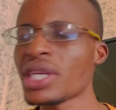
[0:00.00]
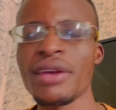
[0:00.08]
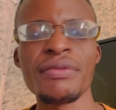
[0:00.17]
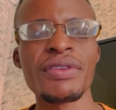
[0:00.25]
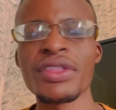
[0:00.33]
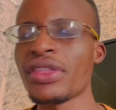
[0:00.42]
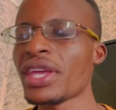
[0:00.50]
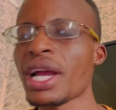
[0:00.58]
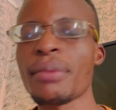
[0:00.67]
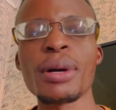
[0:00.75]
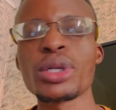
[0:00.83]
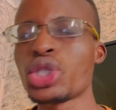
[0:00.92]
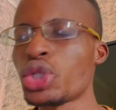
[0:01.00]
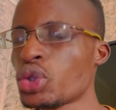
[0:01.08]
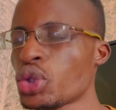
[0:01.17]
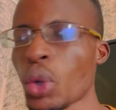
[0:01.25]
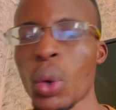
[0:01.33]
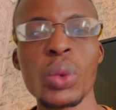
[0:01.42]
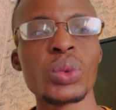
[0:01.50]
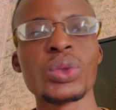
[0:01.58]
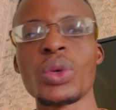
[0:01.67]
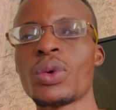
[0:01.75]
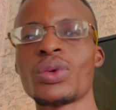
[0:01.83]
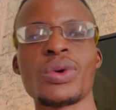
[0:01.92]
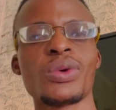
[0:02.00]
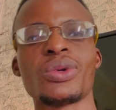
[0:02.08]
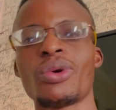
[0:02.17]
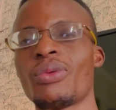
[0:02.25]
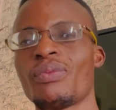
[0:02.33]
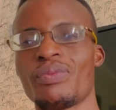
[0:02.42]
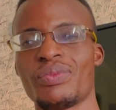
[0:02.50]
everything about you no no no no